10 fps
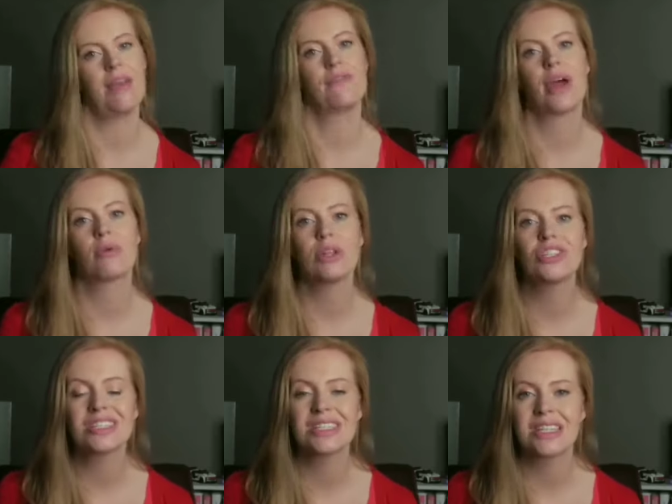and
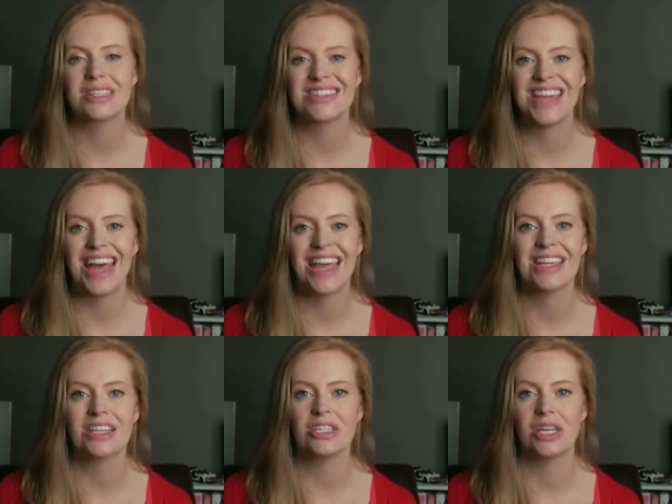virologists to this day
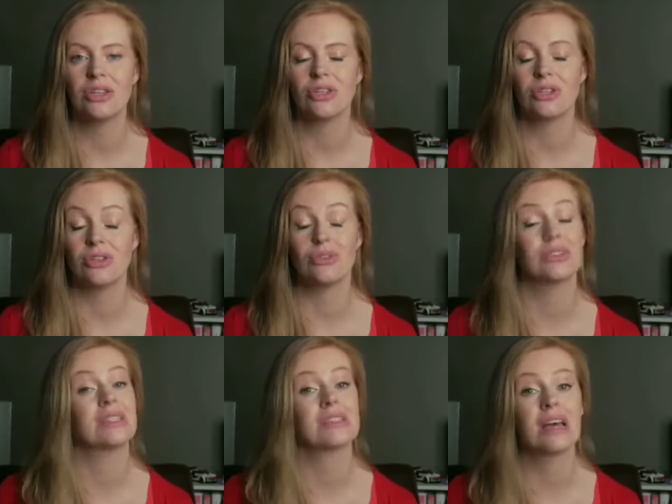continue to
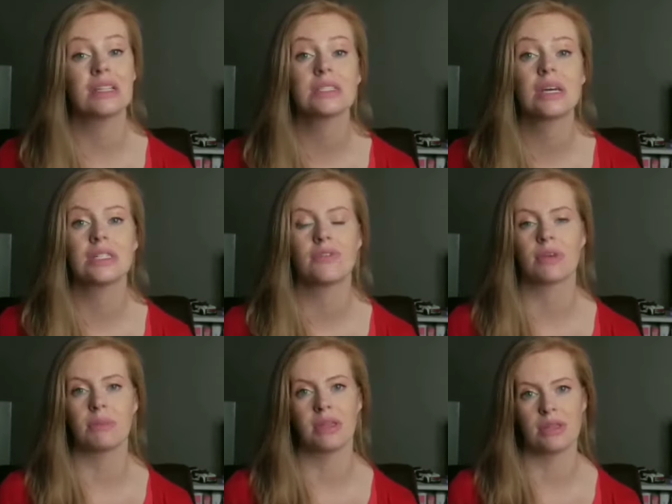use this
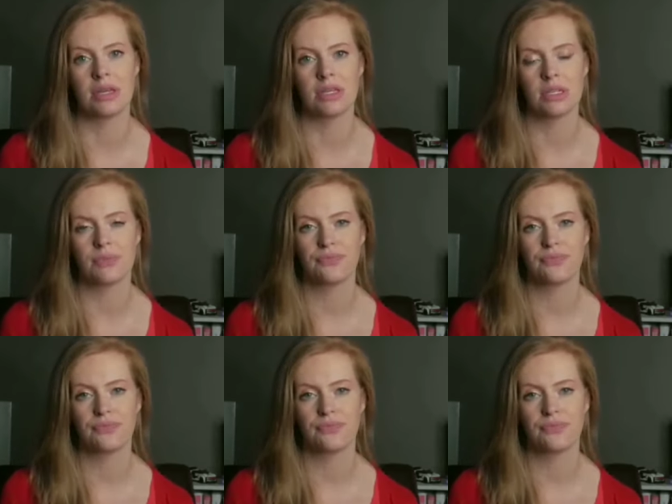unscientific method.